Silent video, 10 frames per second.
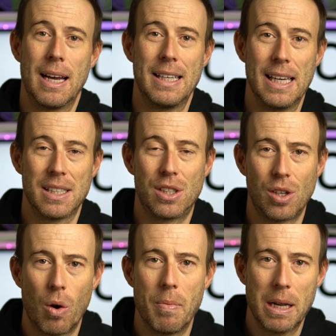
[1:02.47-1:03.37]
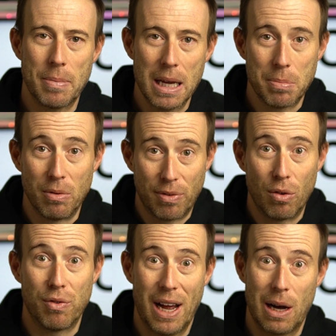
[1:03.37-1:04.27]
yet so many people fall
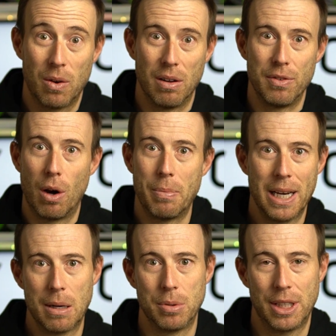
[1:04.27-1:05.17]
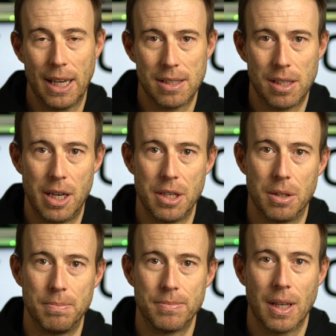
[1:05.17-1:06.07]
foul of not being able to get signed
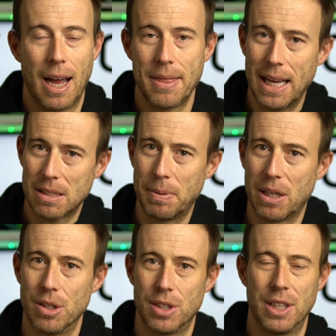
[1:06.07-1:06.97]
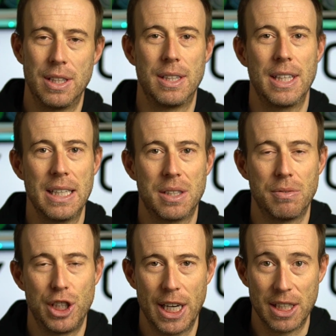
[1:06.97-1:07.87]
up, and that's because things have
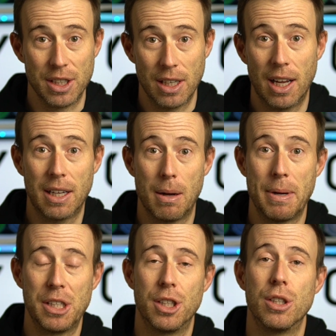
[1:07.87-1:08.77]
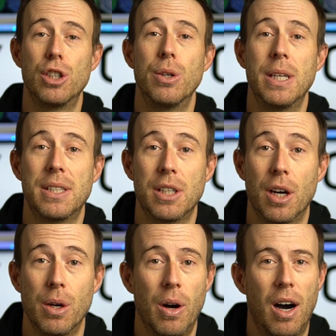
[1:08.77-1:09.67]
changed. Like I mentioned, 2 years
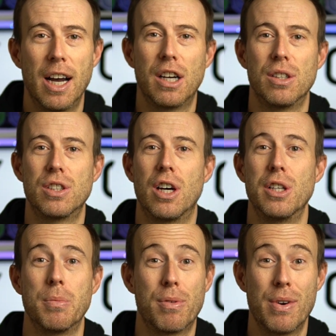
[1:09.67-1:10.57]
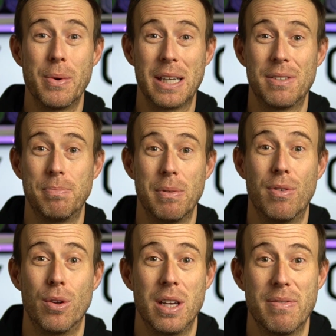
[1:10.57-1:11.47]
ago I got signed up 3 weeks
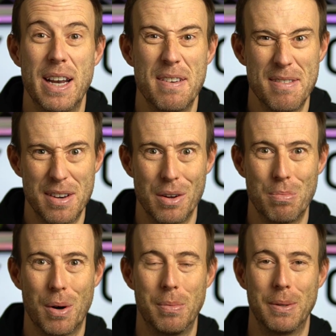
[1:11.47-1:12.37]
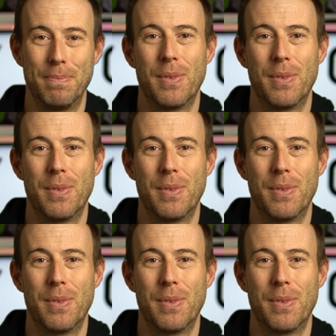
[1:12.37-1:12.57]
before the event, no problem.